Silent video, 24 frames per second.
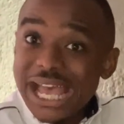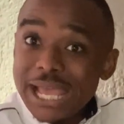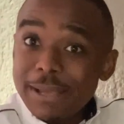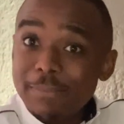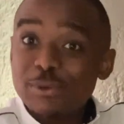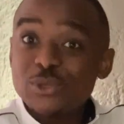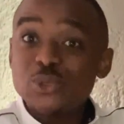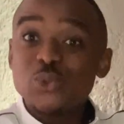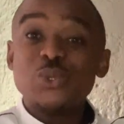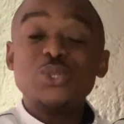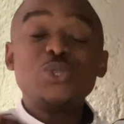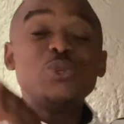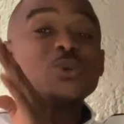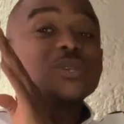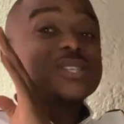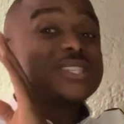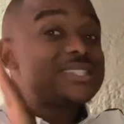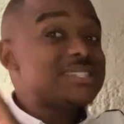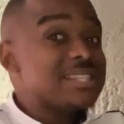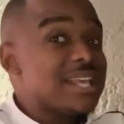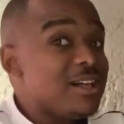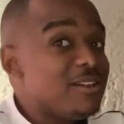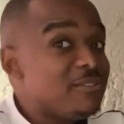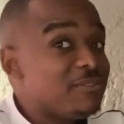between
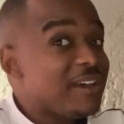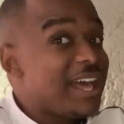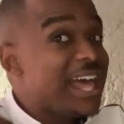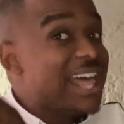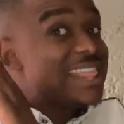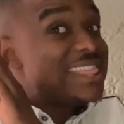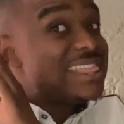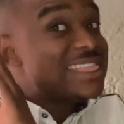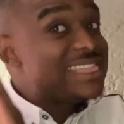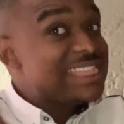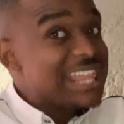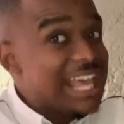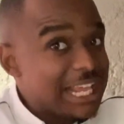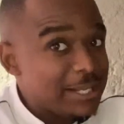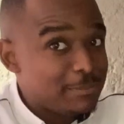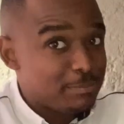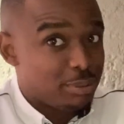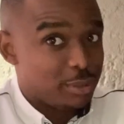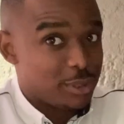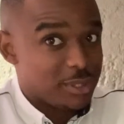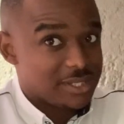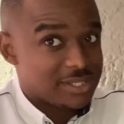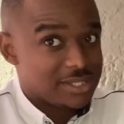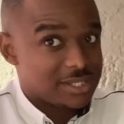yourself and that
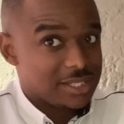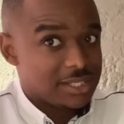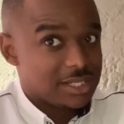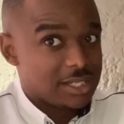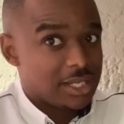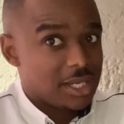person.